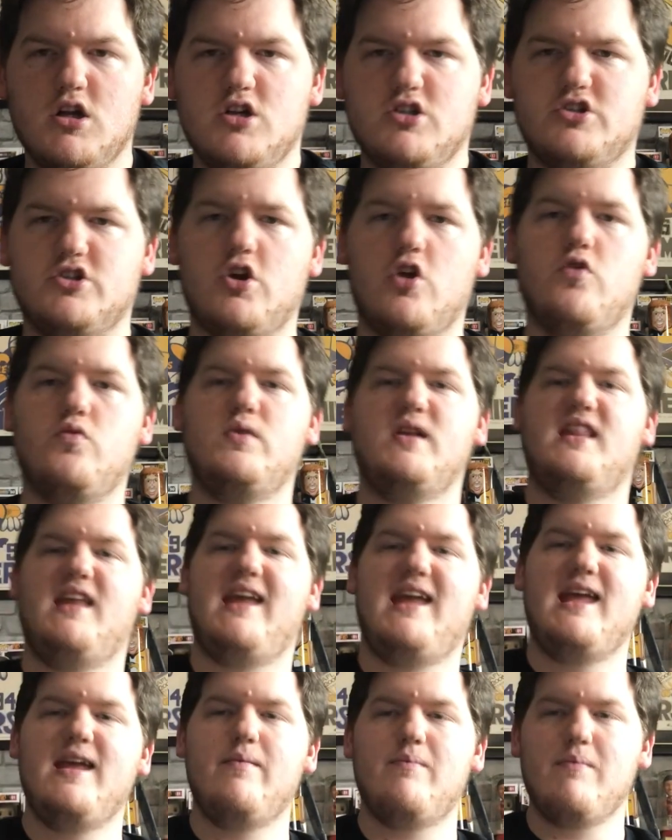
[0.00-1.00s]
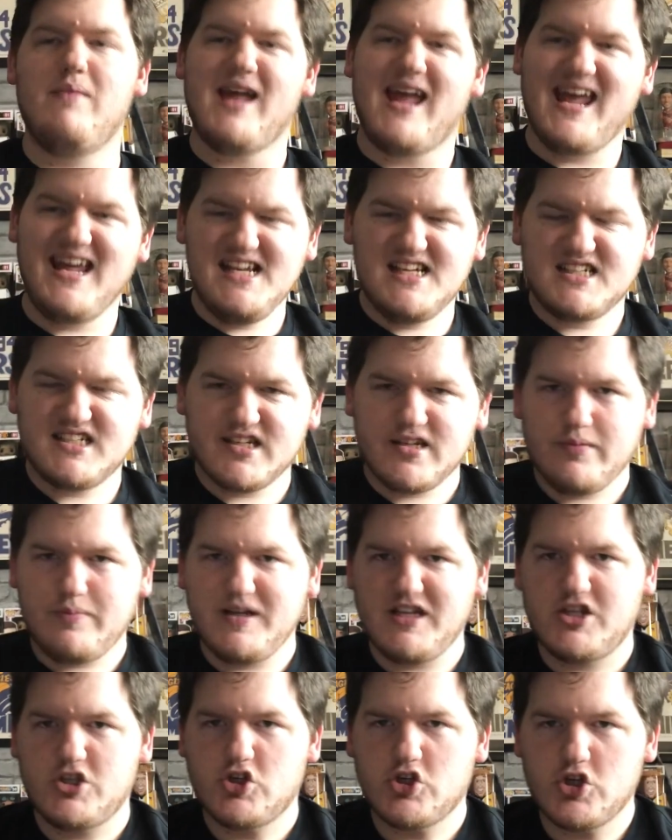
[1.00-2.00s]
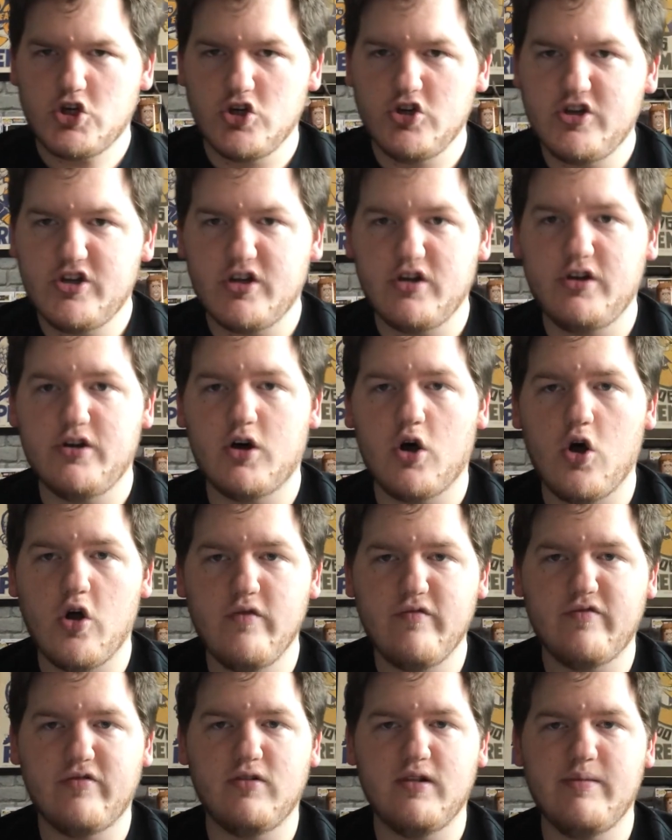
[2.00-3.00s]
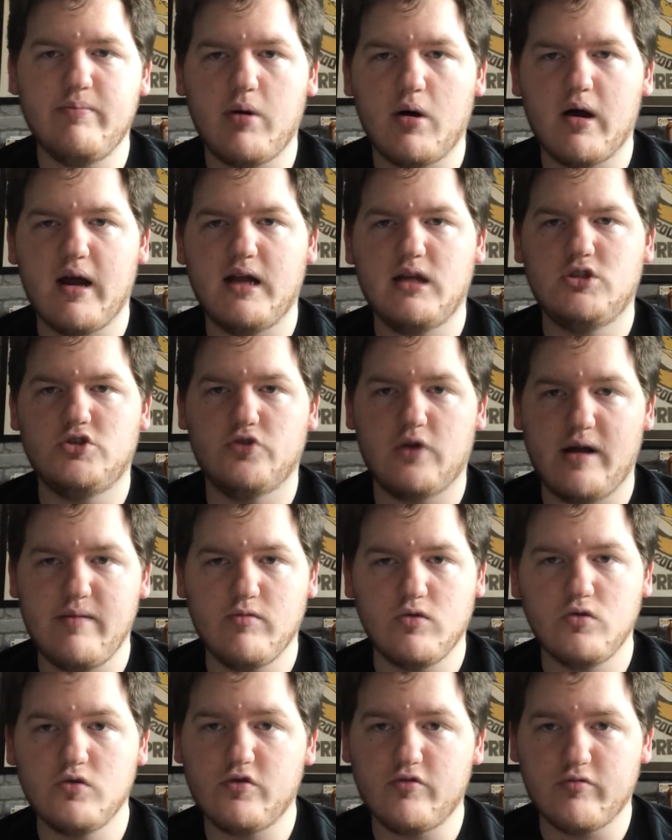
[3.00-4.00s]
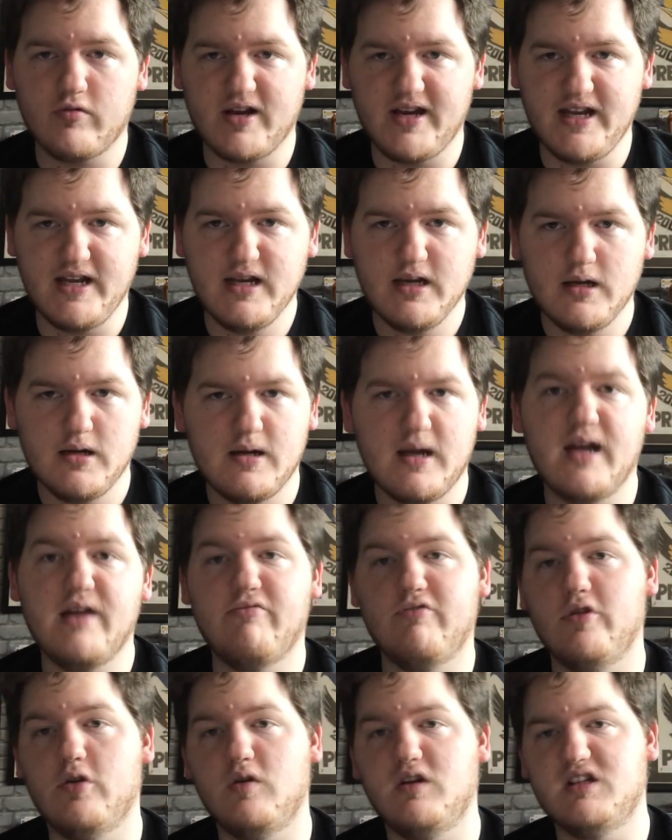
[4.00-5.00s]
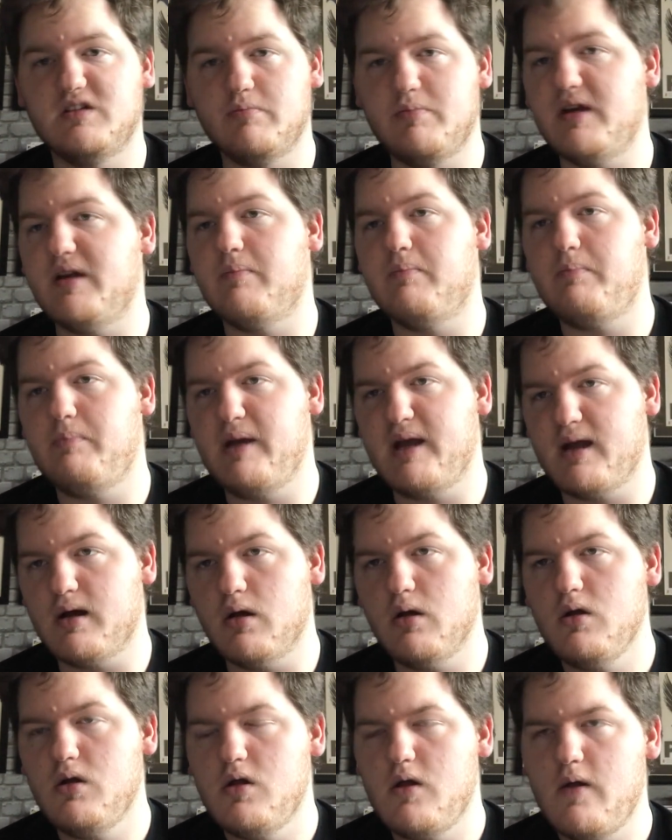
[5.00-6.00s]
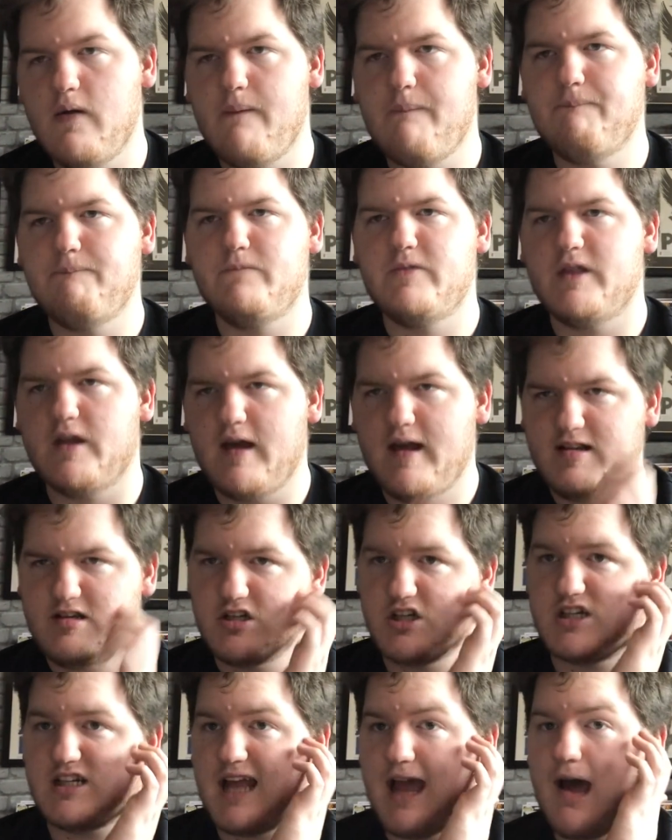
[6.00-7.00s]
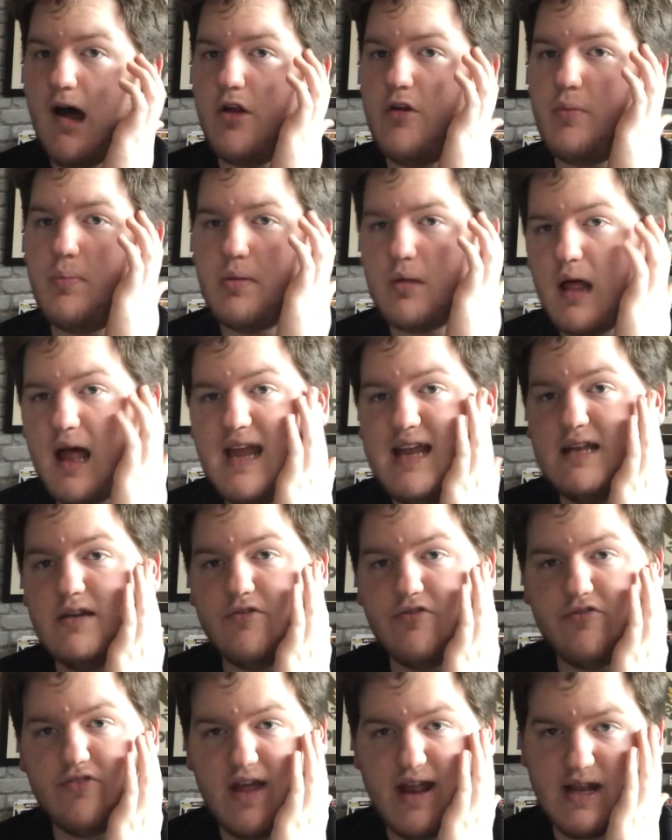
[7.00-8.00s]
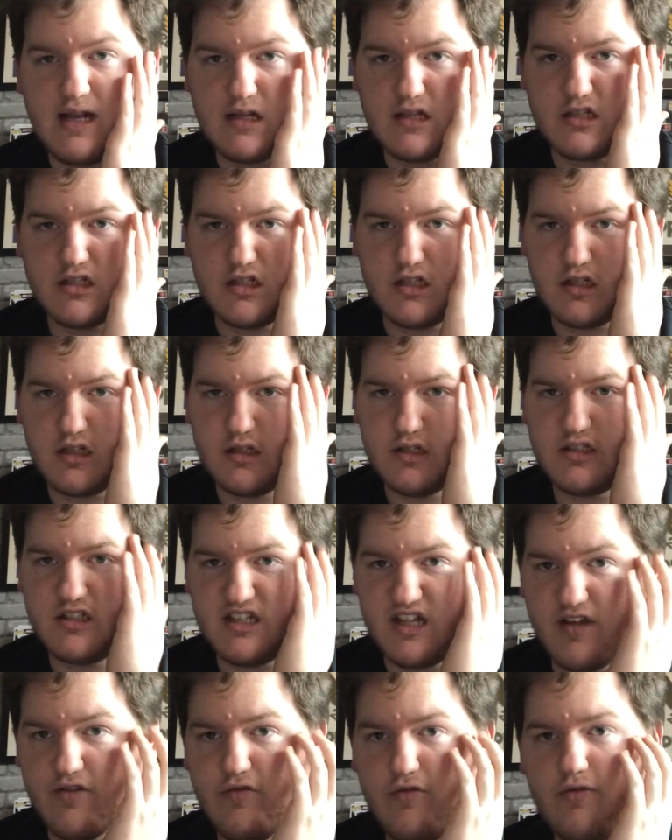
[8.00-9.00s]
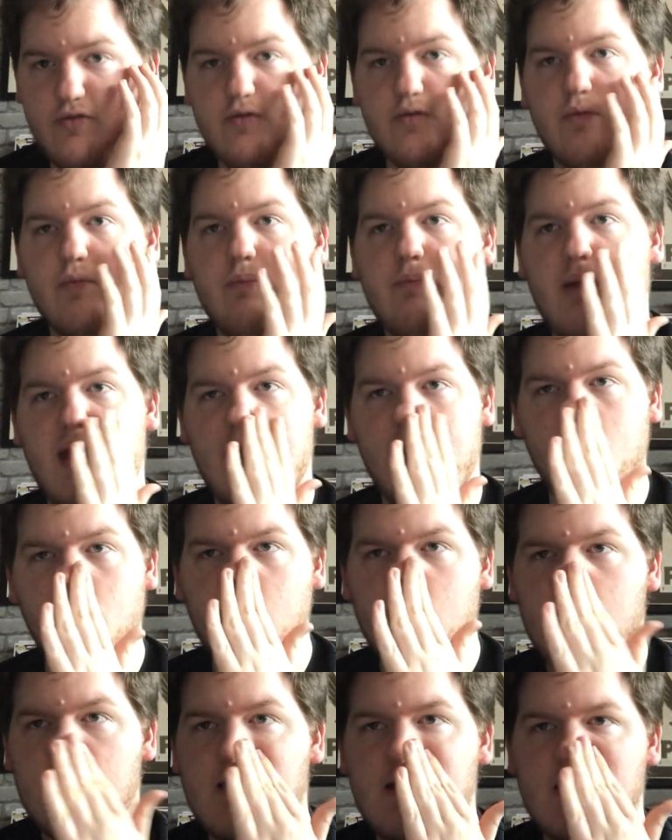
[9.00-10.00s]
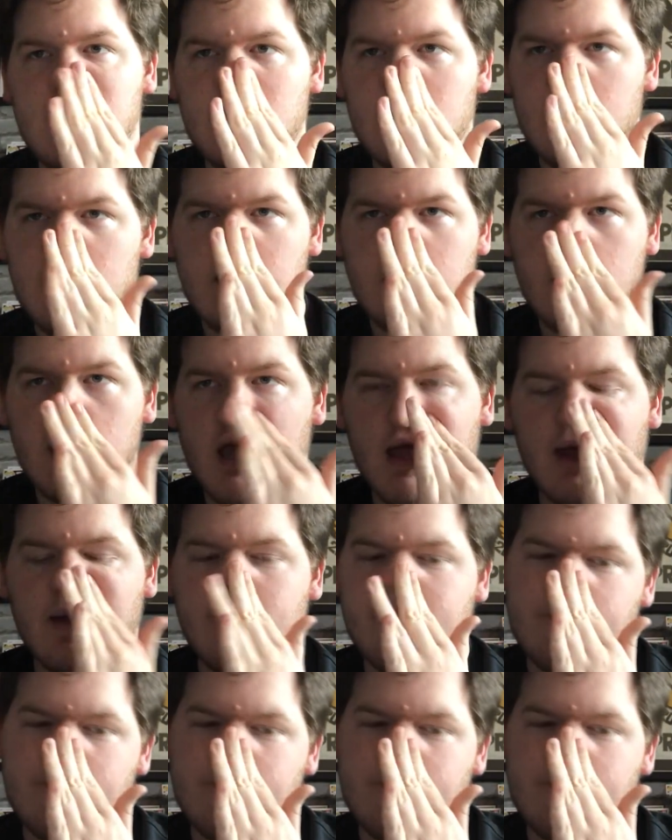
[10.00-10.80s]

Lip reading: So with him, he's going to be tutored hopefully by Draymond Green, even though he's a bit bigger. Just how to play defensive better. Yeah.